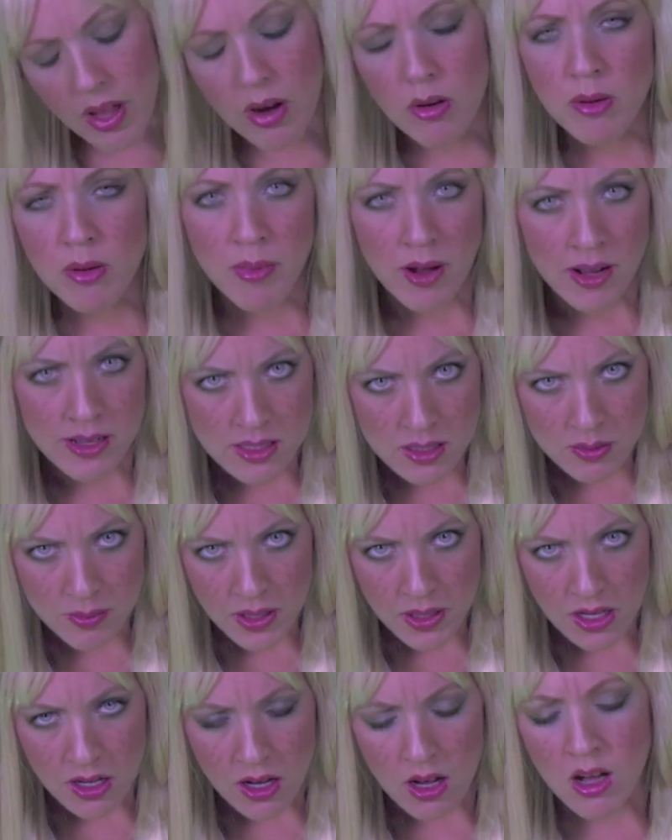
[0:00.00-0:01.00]
that reminds
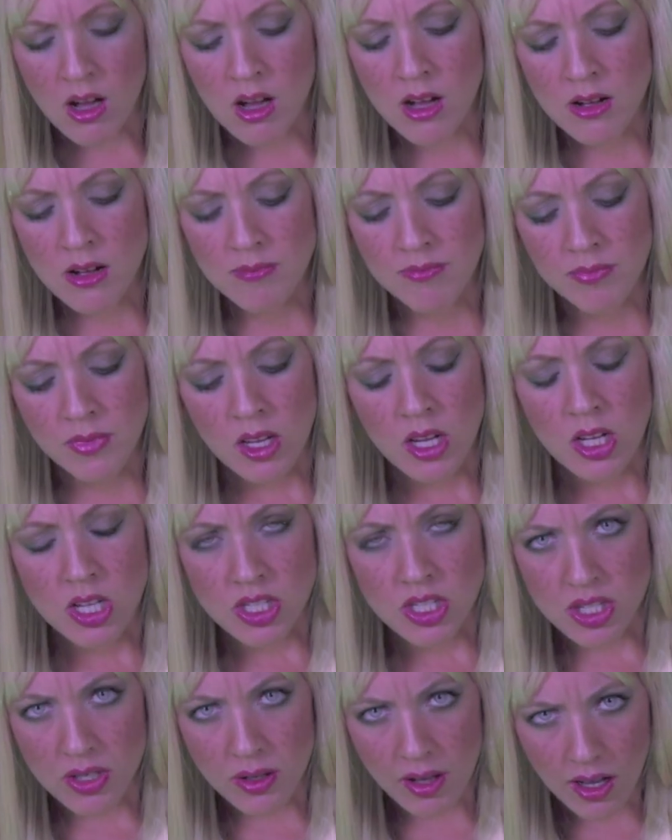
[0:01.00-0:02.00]
me,
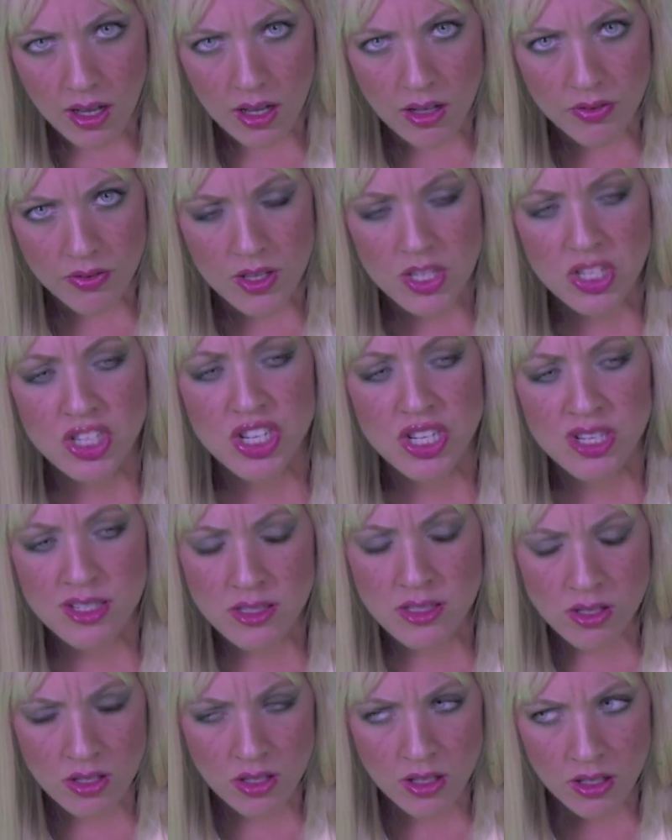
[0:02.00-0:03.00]
do you have a
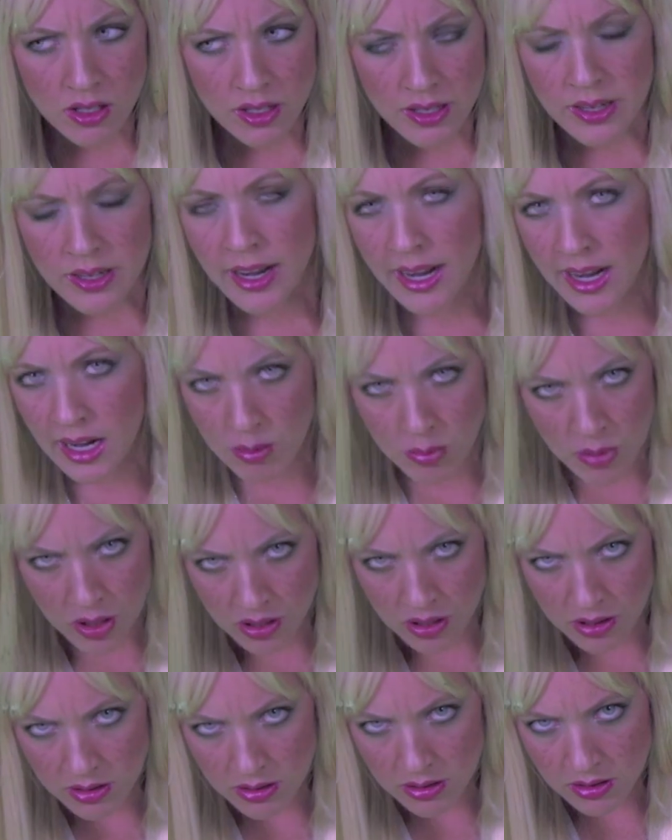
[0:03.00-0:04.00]
chisel and a hammer?